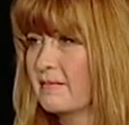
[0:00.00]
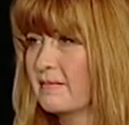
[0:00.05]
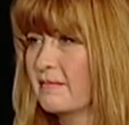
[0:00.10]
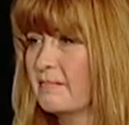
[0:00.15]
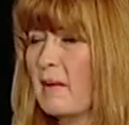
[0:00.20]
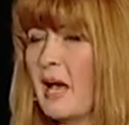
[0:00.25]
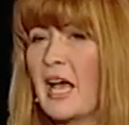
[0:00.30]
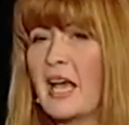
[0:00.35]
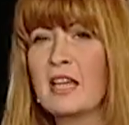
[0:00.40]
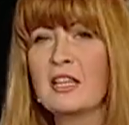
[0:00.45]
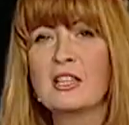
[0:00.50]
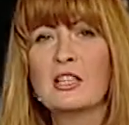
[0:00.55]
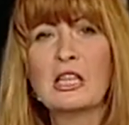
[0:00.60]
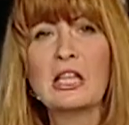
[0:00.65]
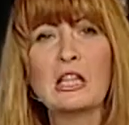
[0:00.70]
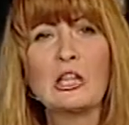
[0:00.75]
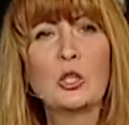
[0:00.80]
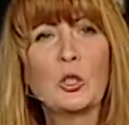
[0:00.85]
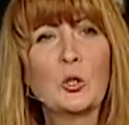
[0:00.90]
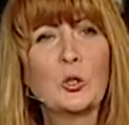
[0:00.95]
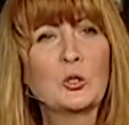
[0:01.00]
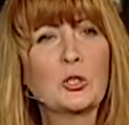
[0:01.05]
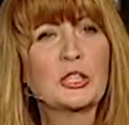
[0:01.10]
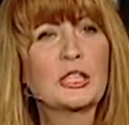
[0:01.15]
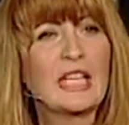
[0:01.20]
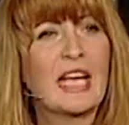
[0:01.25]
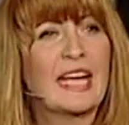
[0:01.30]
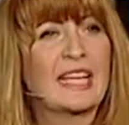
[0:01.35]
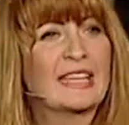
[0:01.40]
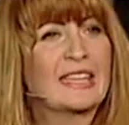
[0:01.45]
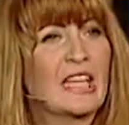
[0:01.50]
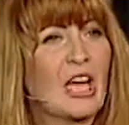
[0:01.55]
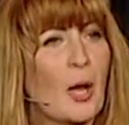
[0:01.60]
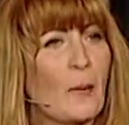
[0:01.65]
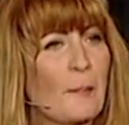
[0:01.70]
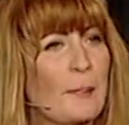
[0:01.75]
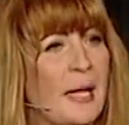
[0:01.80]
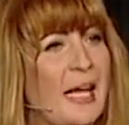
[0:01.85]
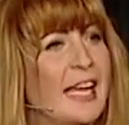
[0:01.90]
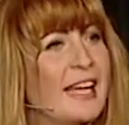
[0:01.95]
Man looks at the
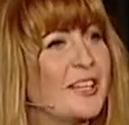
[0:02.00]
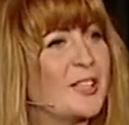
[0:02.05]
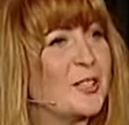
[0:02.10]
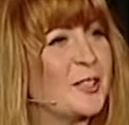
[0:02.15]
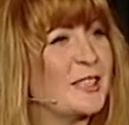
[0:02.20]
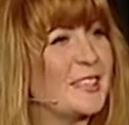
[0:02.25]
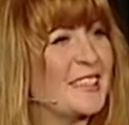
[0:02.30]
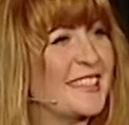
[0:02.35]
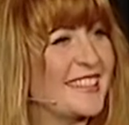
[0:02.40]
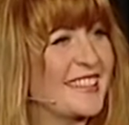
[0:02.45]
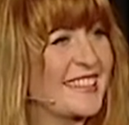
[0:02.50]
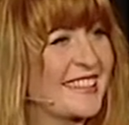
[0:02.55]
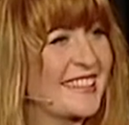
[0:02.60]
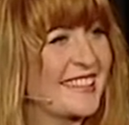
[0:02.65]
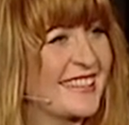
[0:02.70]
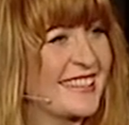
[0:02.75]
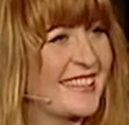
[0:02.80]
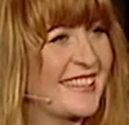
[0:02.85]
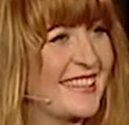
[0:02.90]
appearance,